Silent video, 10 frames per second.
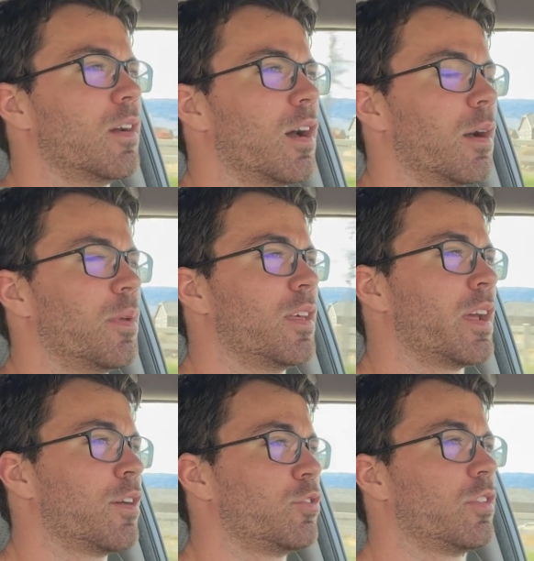um, and then
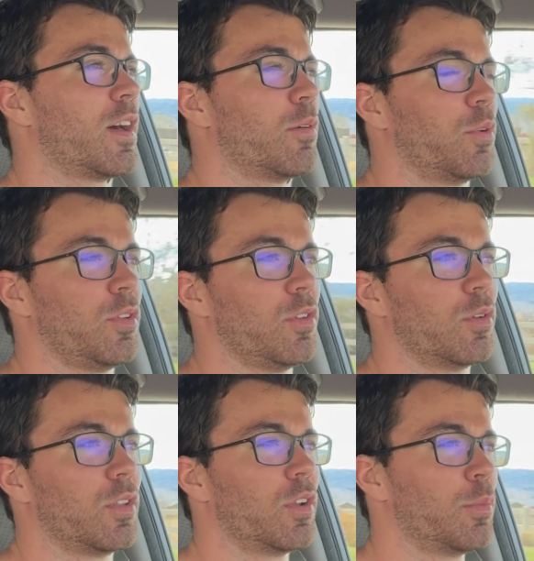after that, we'll do
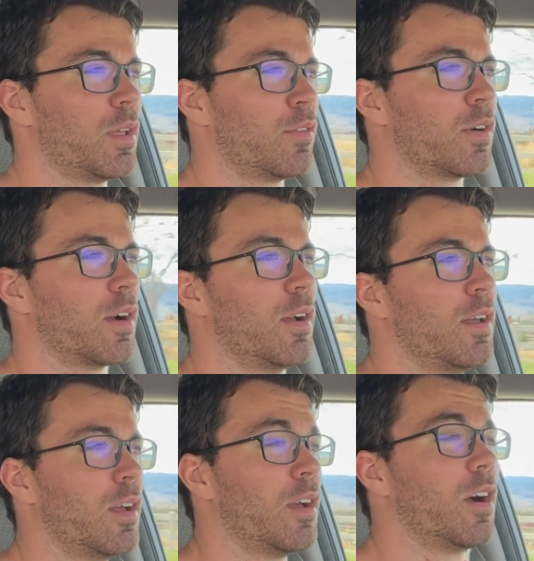a little bit of our,
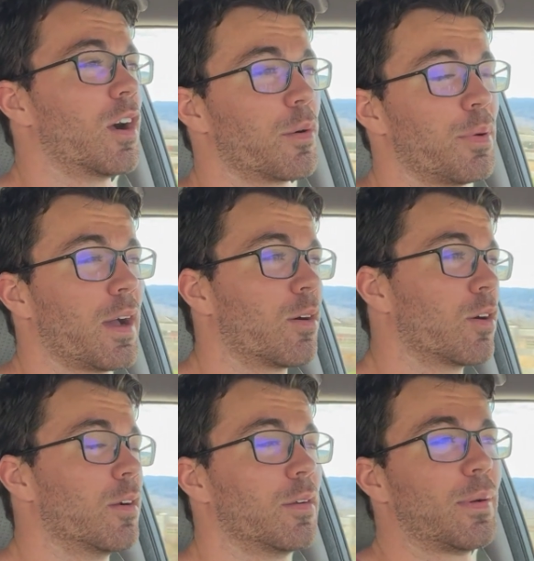our
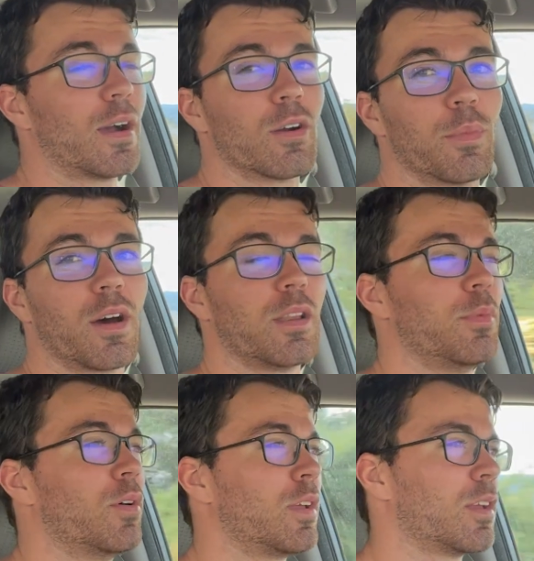power, power
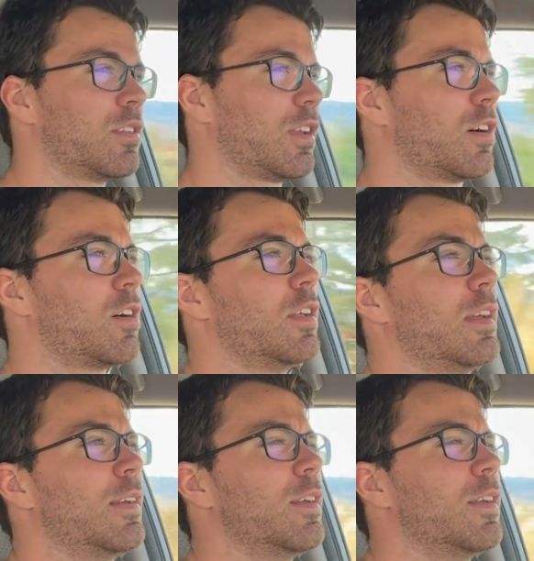bodybuilding, as they call it.